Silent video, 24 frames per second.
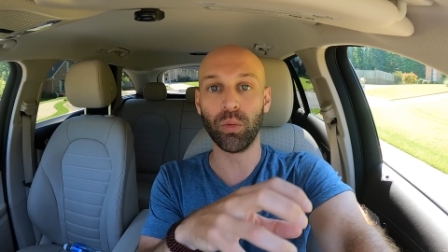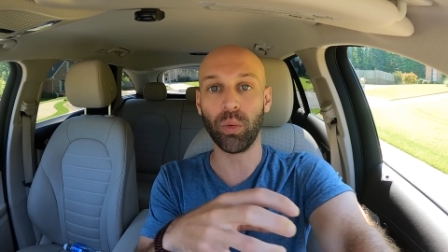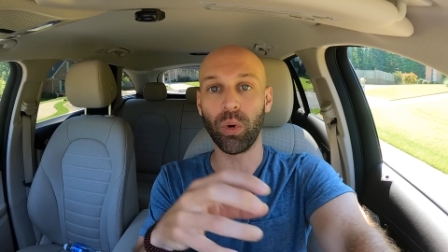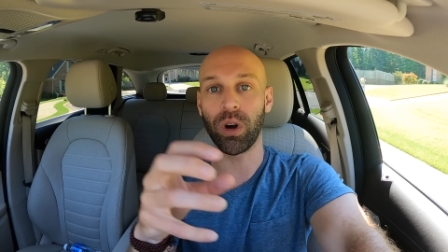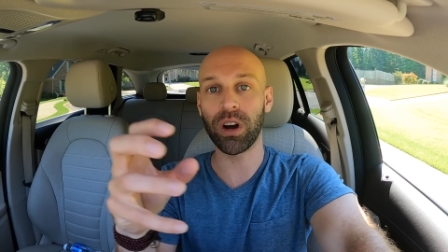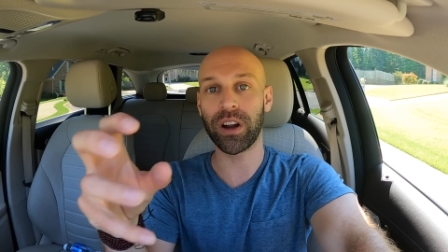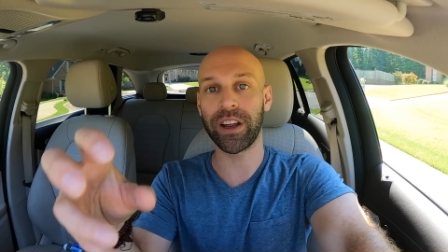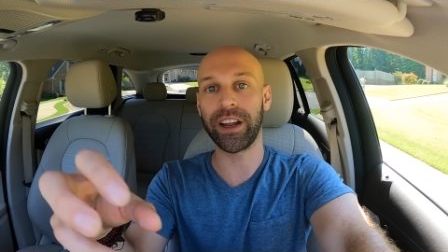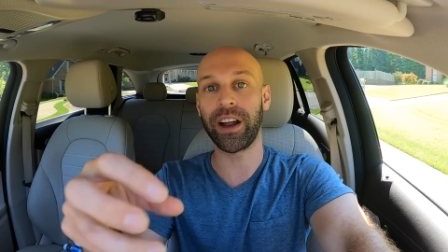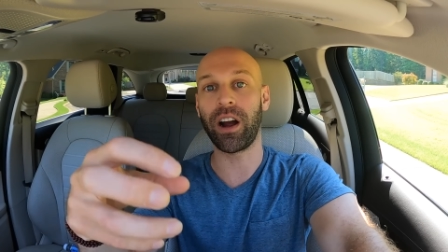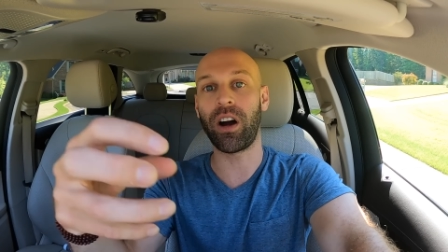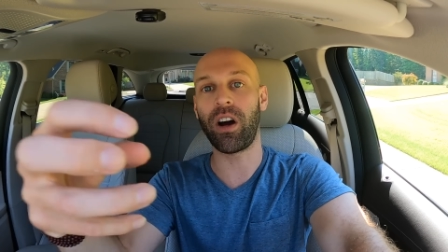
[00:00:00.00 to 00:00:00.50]

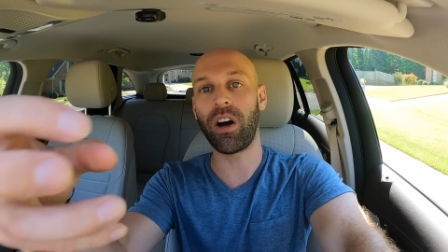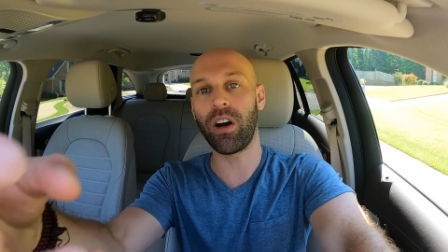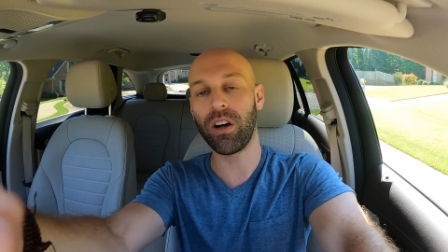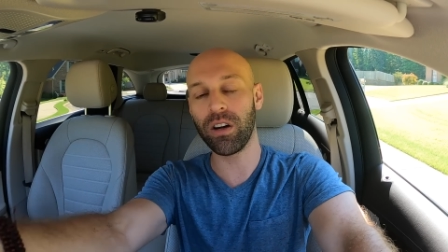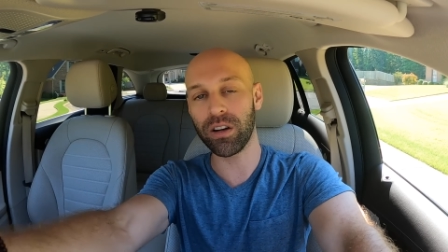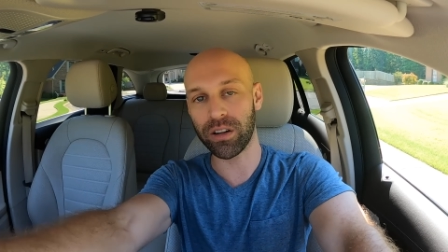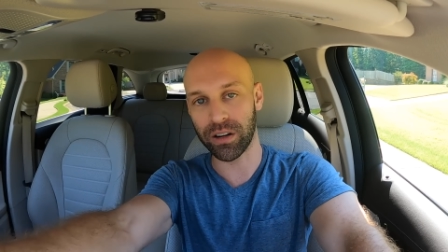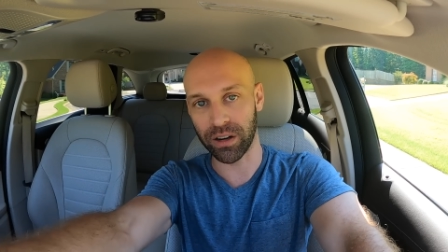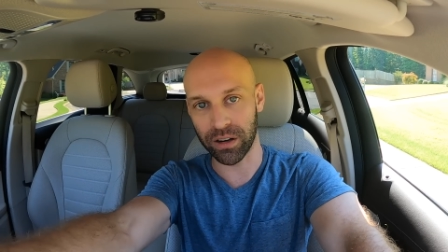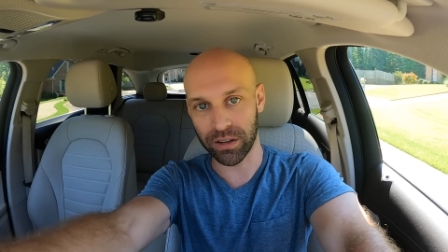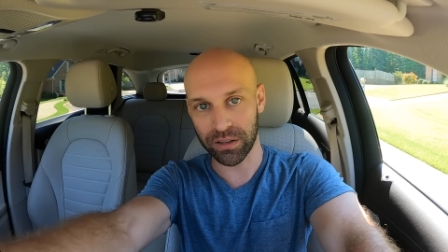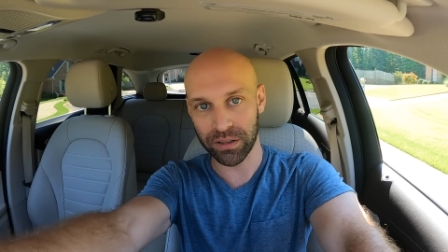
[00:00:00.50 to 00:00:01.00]
working
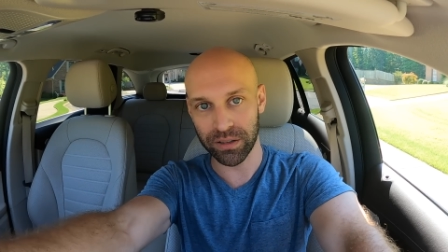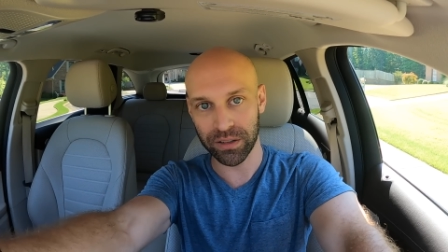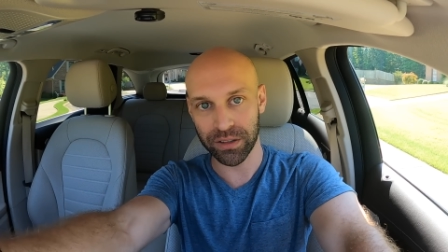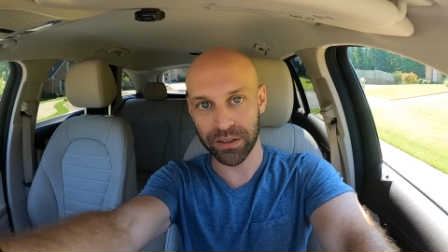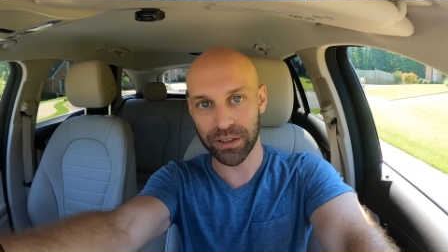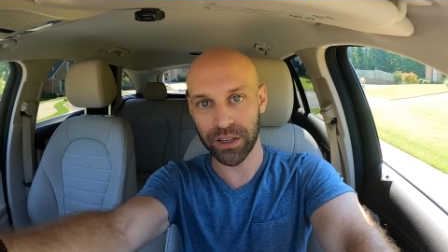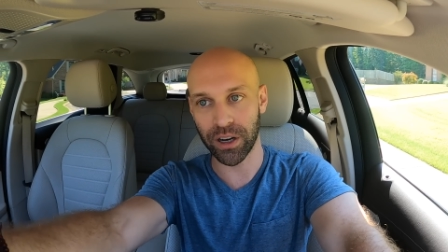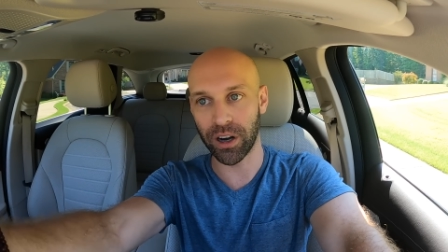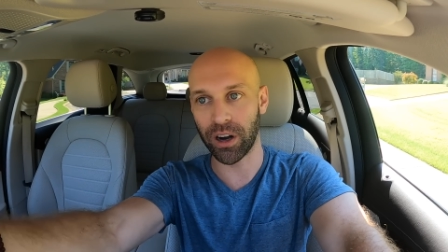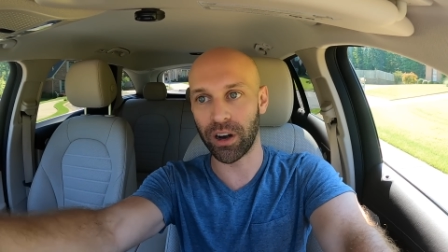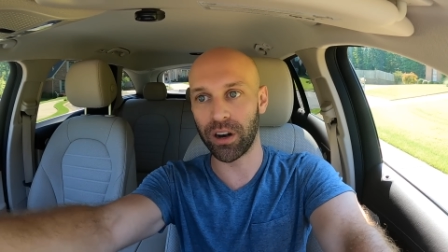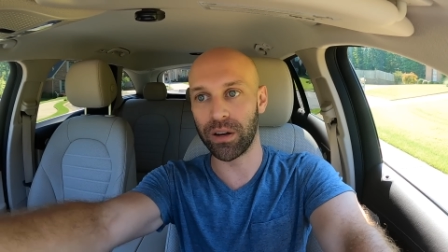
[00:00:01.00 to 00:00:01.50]
harder
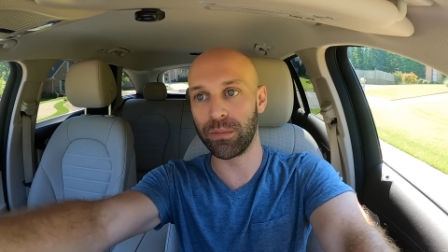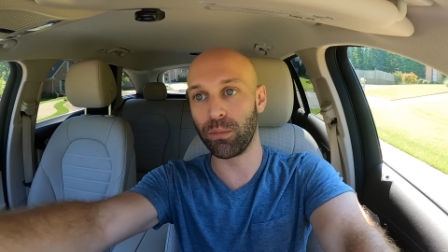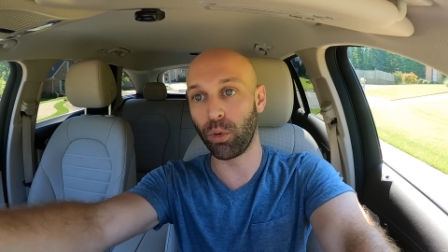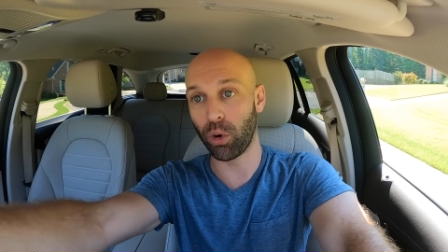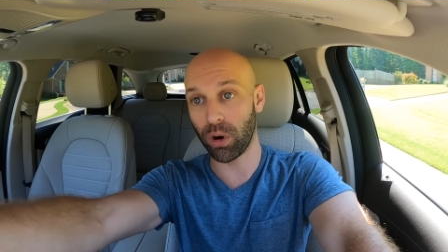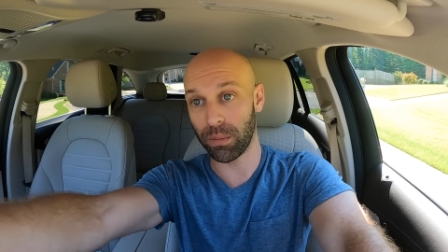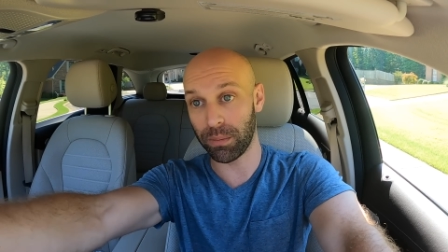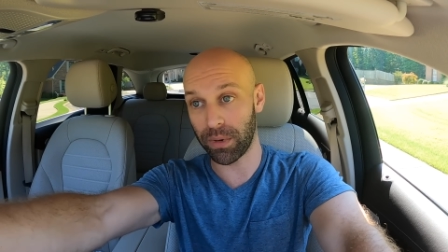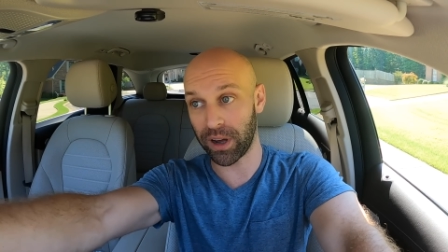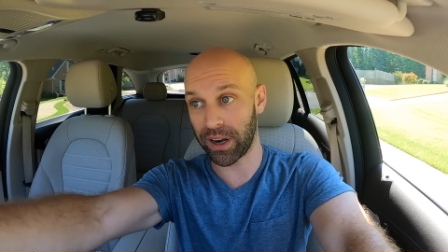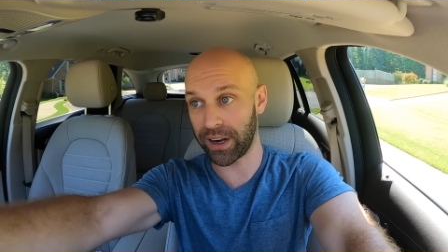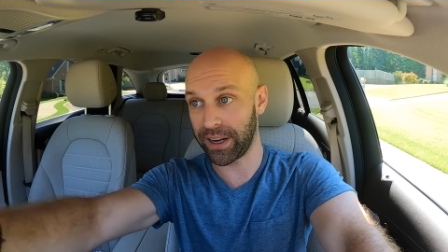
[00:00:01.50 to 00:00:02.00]
to earn
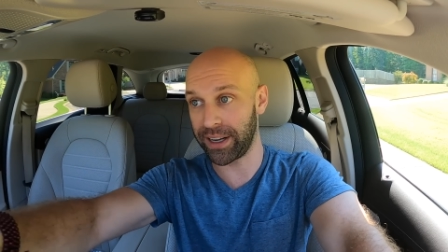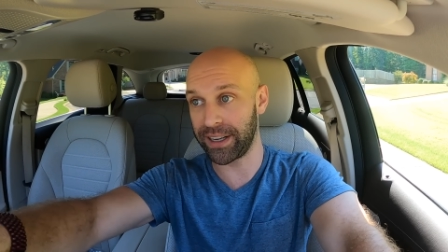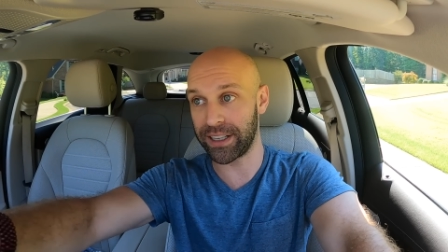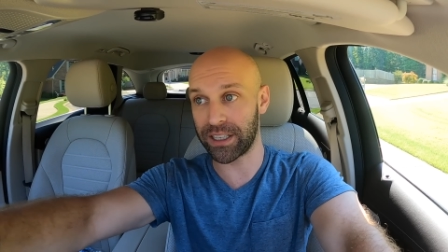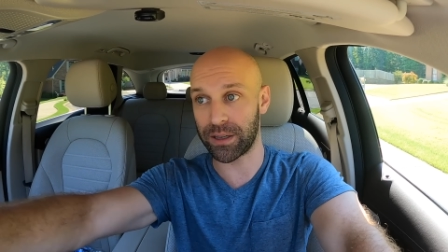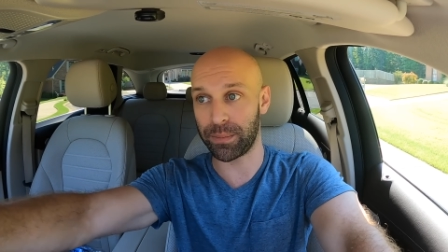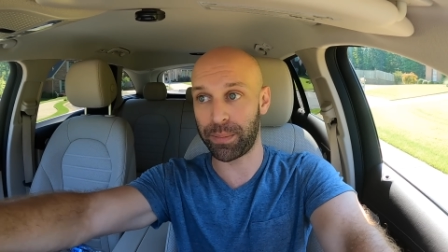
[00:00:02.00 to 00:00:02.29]
more money and